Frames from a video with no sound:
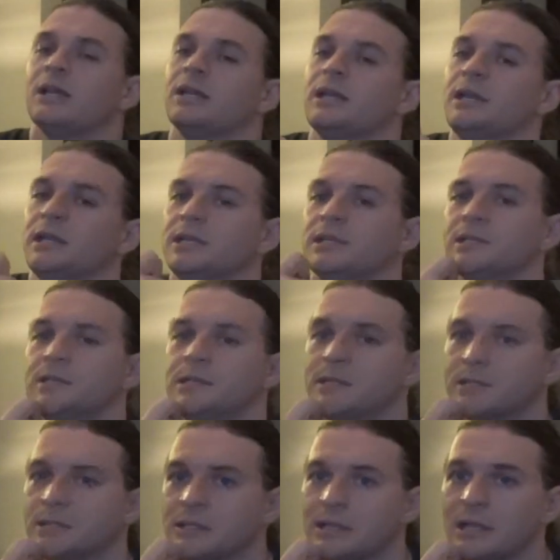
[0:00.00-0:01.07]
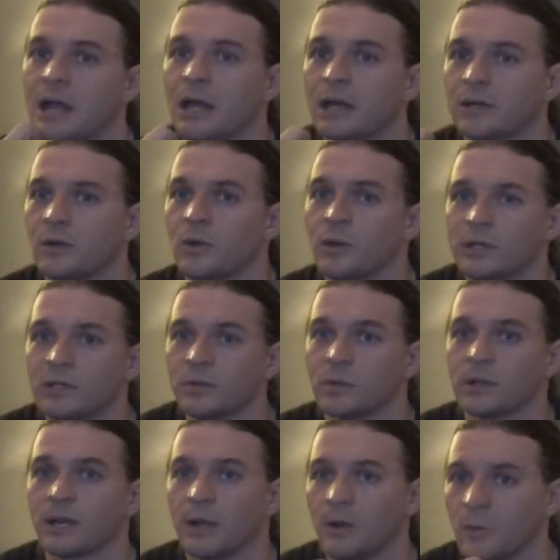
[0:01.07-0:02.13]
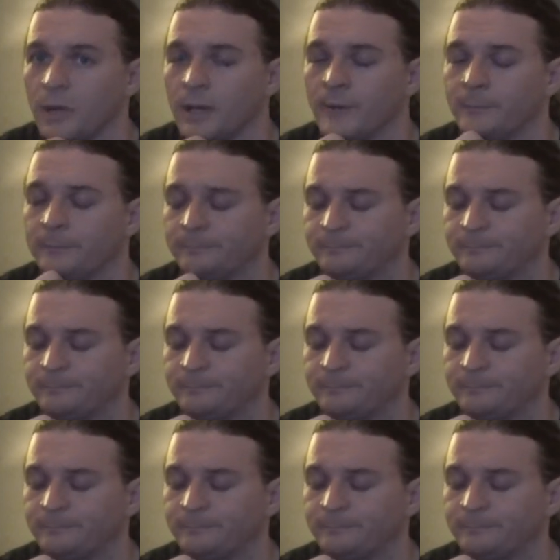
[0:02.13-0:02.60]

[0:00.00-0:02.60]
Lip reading: is not going to work out well.